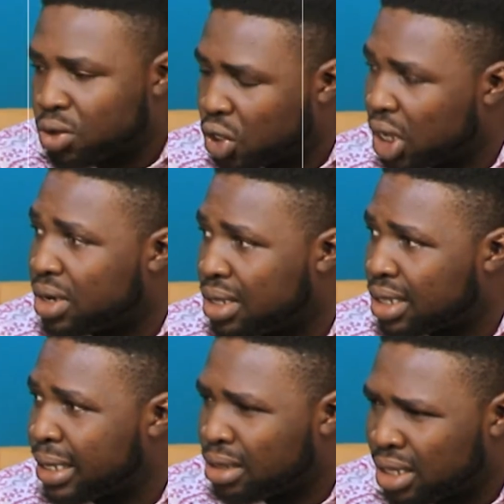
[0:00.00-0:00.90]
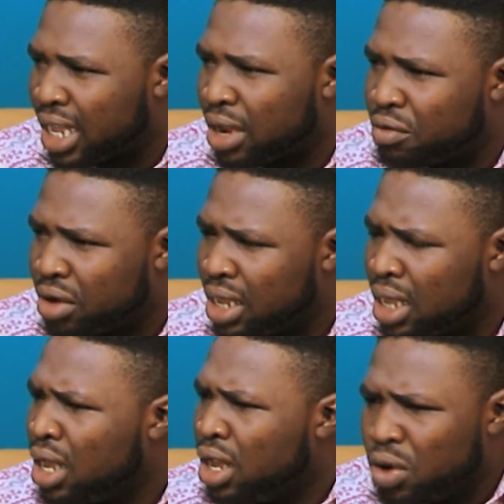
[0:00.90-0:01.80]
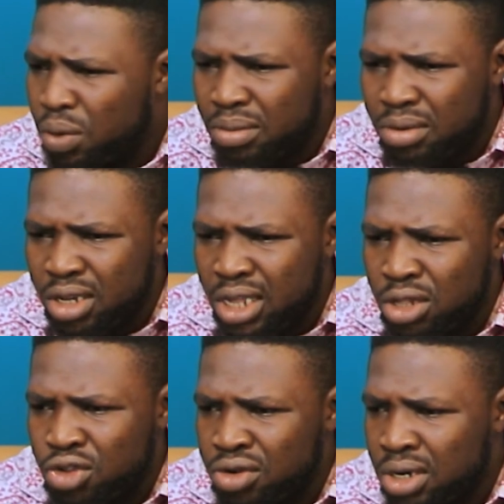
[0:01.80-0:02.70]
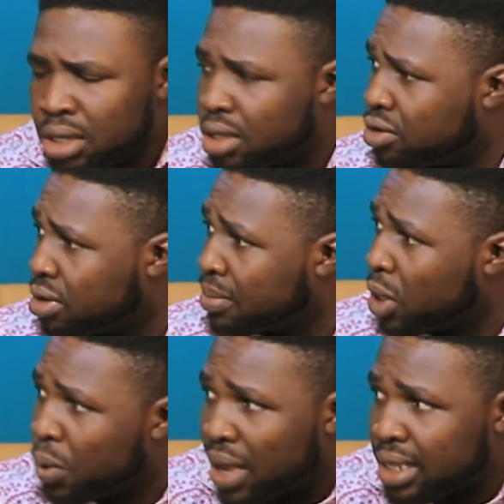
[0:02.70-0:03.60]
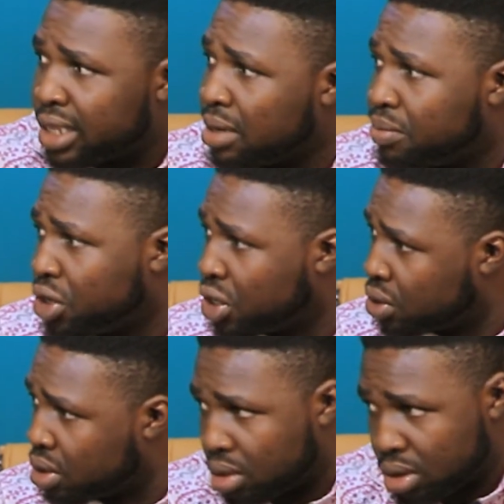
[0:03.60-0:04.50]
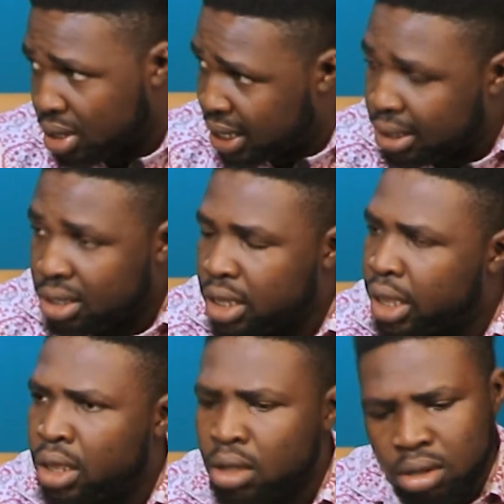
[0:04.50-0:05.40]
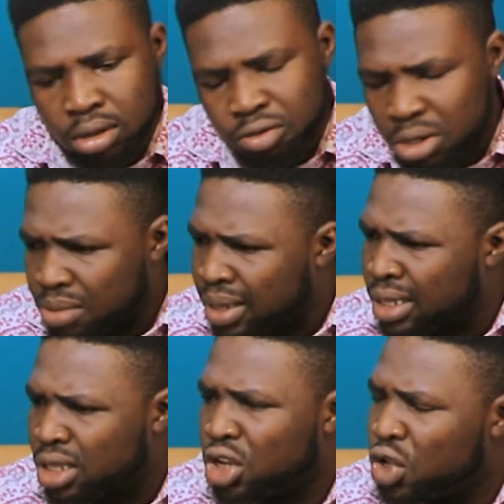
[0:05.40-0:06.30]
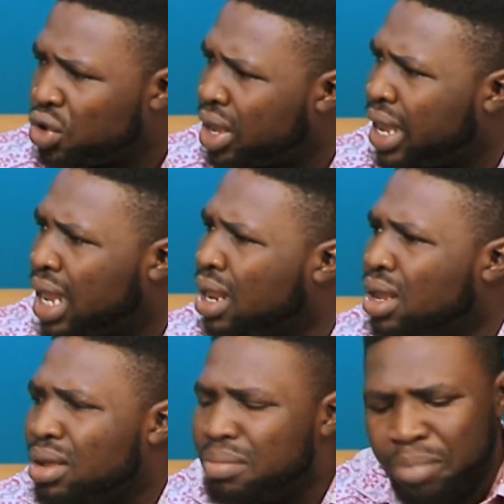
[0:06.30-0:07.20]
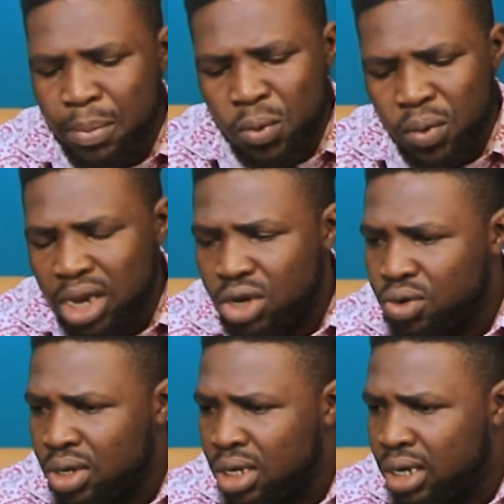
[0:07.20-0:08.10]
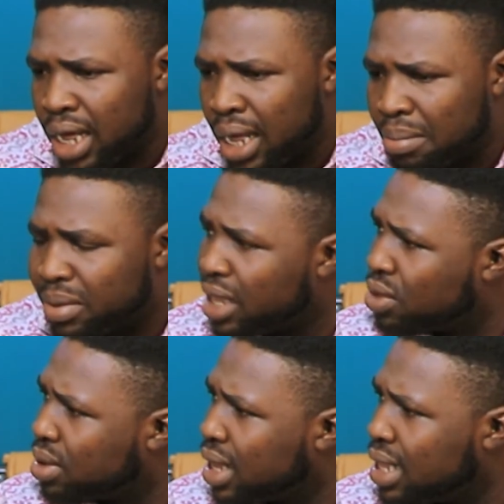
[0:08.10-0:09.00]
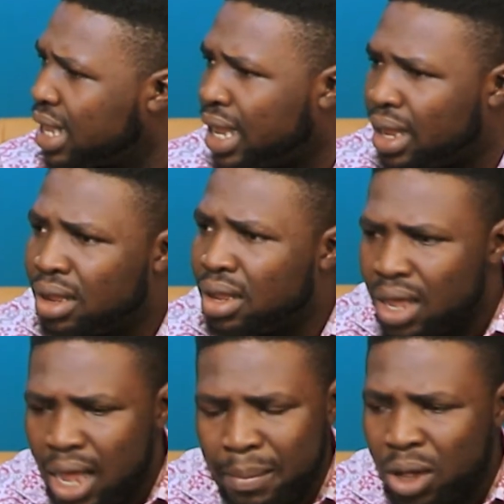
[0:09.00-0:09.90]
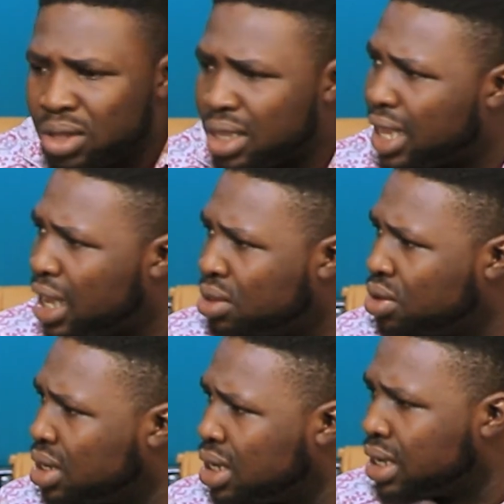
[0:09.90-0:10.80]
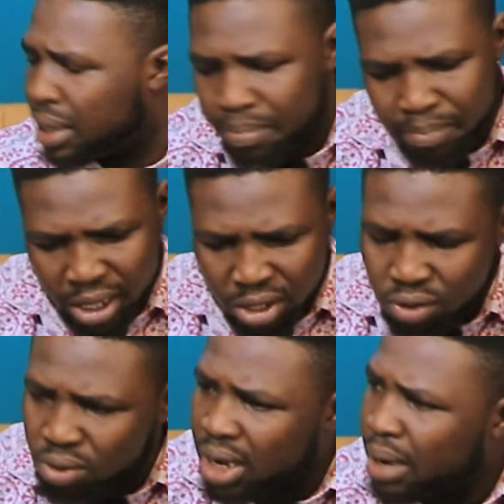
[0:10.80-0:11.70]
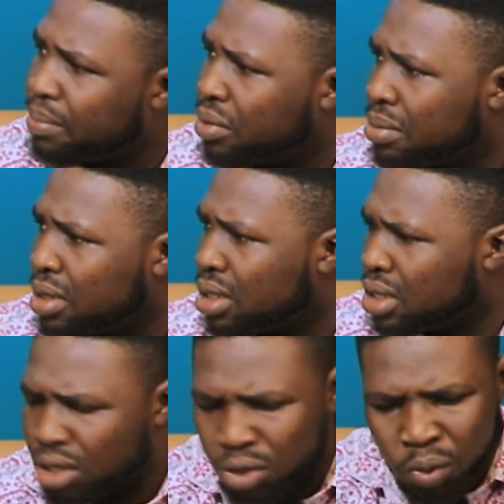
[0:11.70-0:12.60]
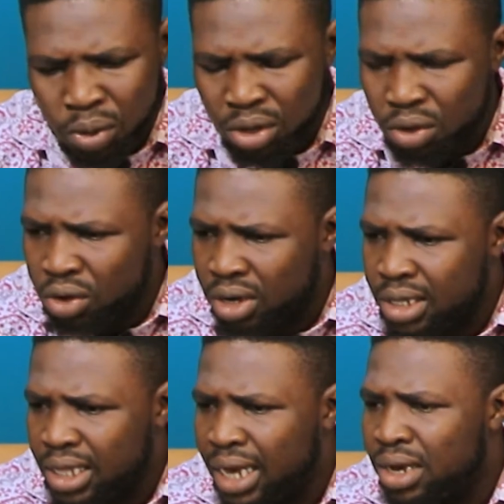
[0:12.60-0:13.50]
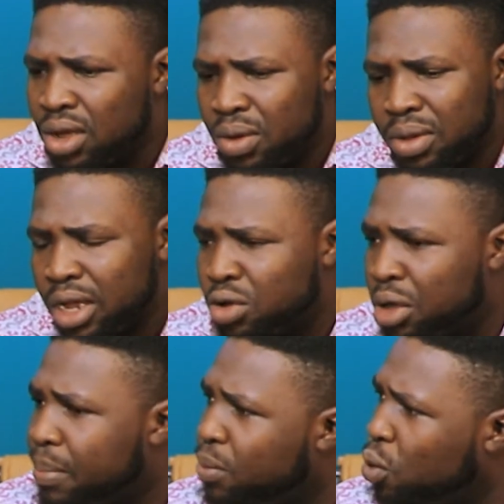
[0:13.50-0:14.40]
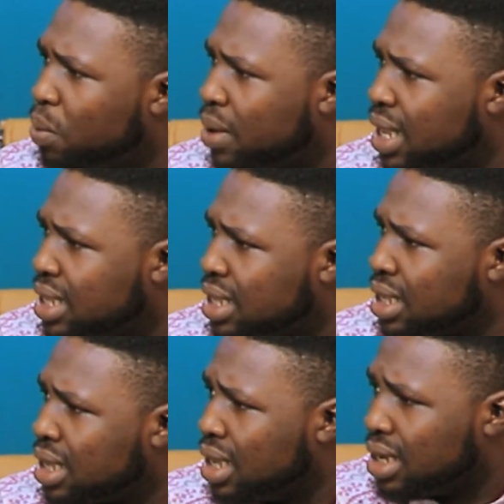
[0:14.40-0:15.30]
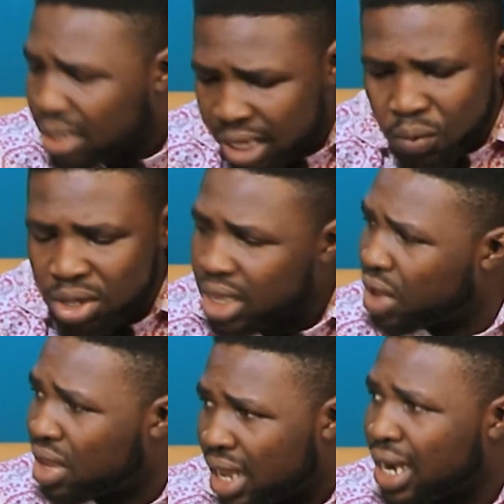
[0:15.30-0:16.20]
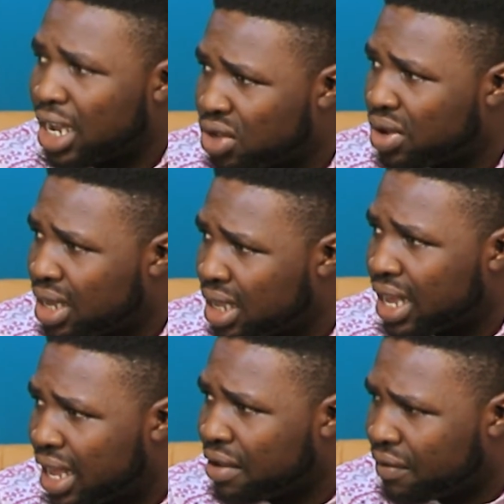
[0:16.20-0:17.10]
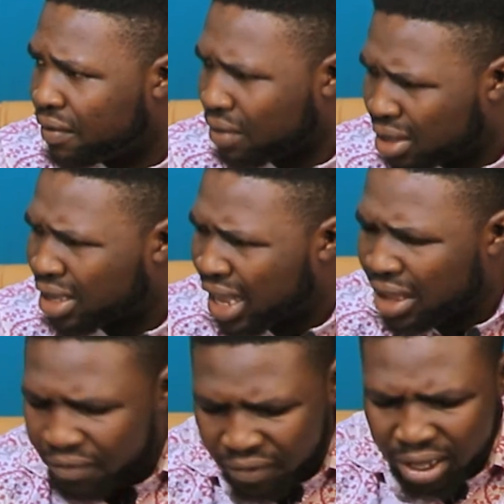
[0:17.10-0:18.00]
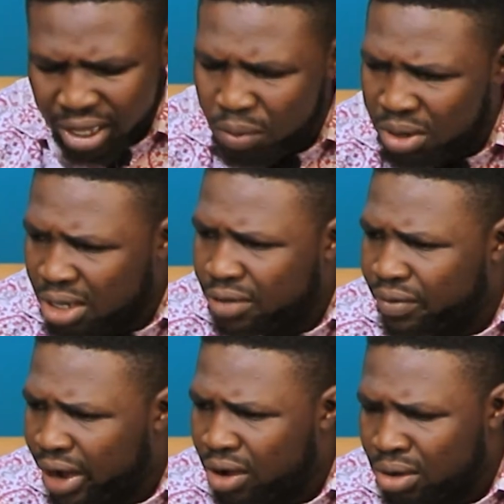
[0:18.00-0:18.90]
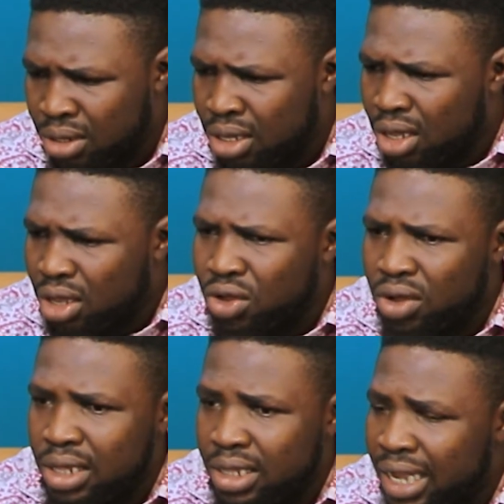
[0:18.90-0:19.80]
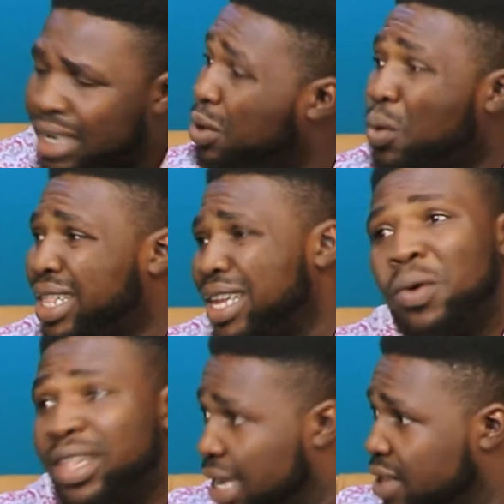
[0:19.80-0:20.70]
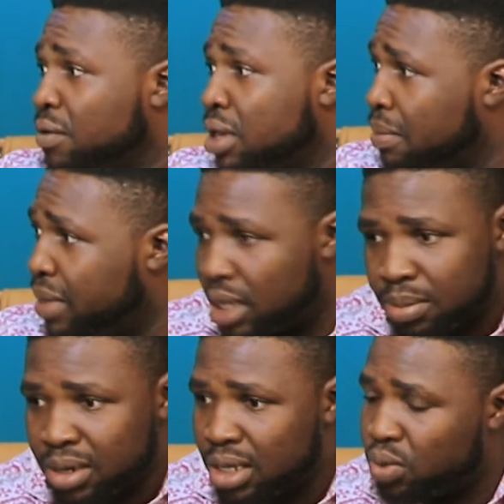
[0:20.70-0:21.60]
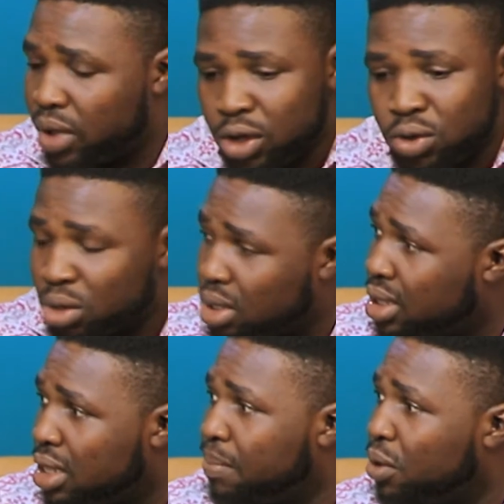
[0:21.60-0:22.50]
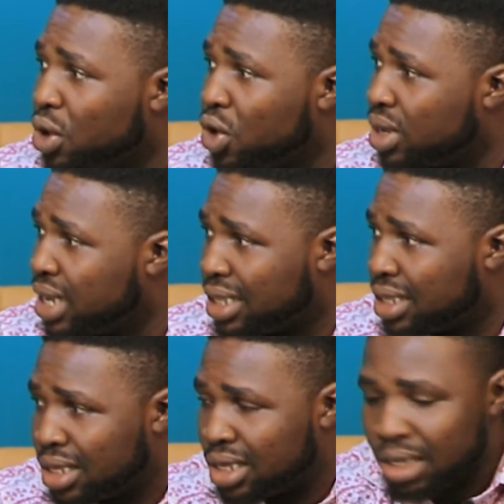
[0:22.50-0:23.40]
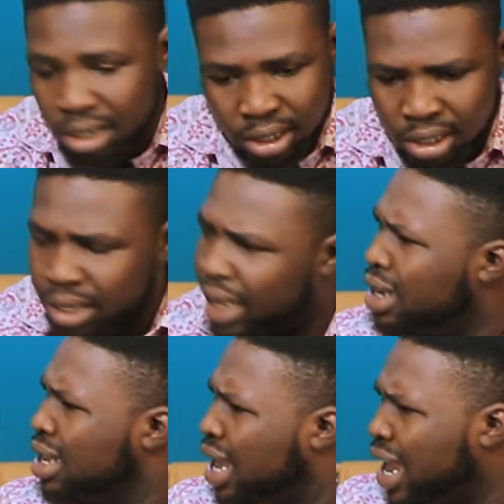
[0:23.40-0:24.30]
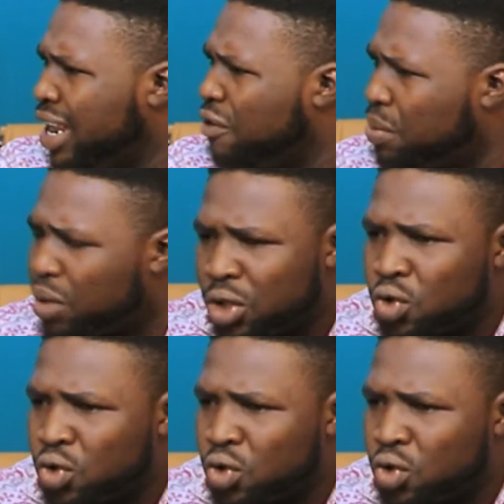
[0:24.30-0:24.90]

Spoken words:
social distancing and really, during this Christmas we had celebration last year, Christmas, New Year, people were doing get together. About 1,000 in a particular premises. You understand? We are doing pool party. These are ways that you can actually get infected with this virus. You understand? What are even the best place where you just dip your dirty this thing out and everybody